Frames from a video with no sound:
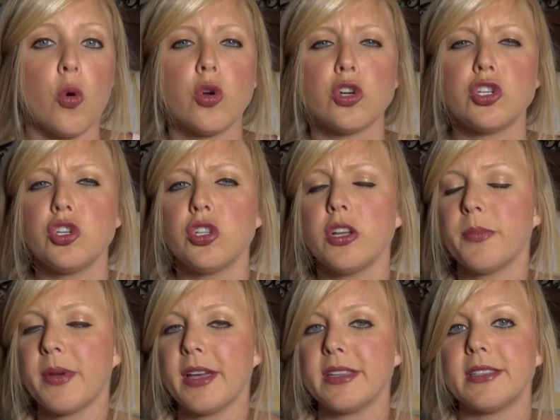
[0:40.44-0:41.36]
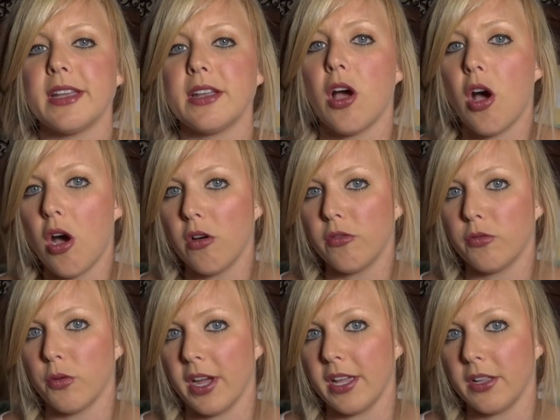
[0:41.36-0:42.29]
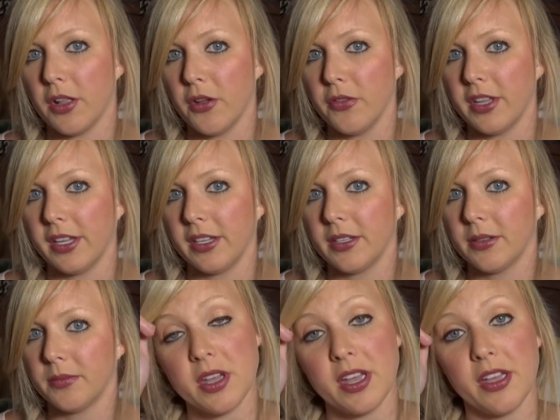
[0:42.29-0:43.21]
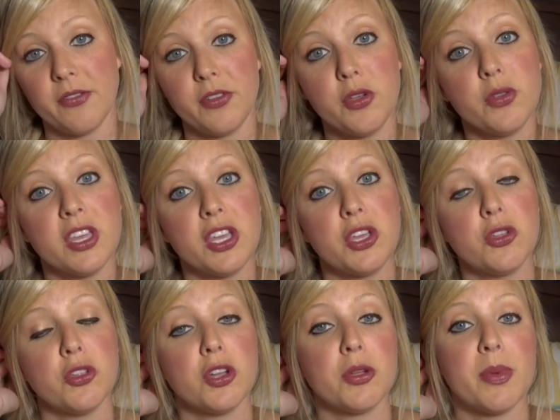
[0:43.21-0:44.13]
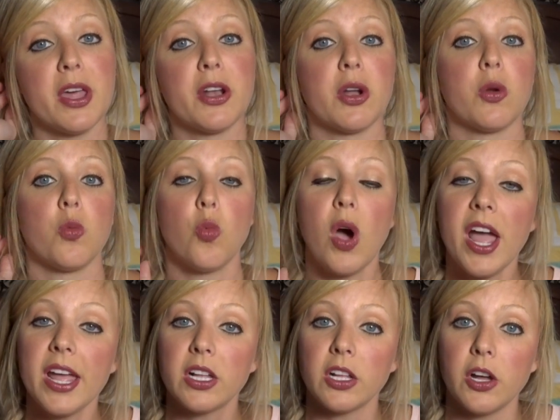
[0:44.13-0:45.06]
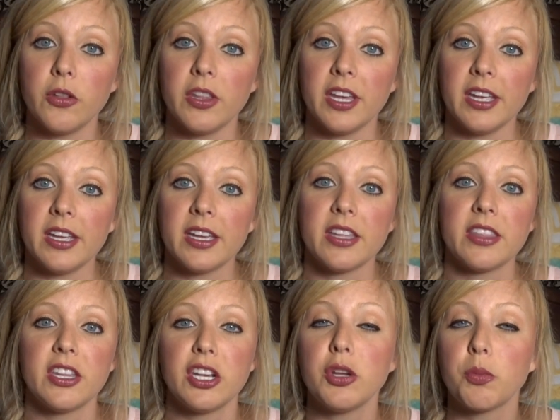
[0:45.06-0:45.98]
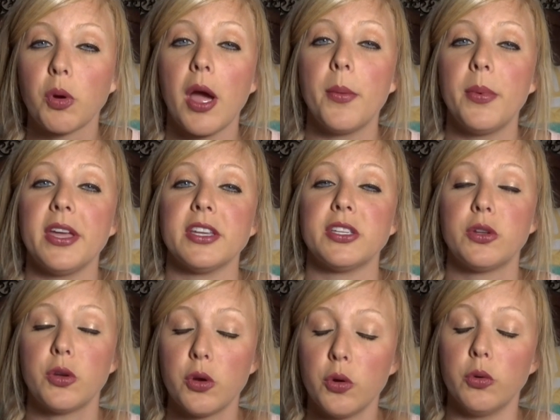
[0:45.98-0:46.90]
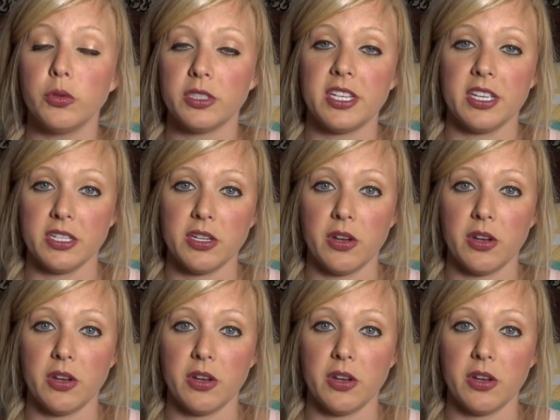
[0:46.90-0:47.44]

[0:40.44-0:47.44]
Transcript: or do you look best in off-white clothing? If you think you look better in white clothing, then you're probably a cool skin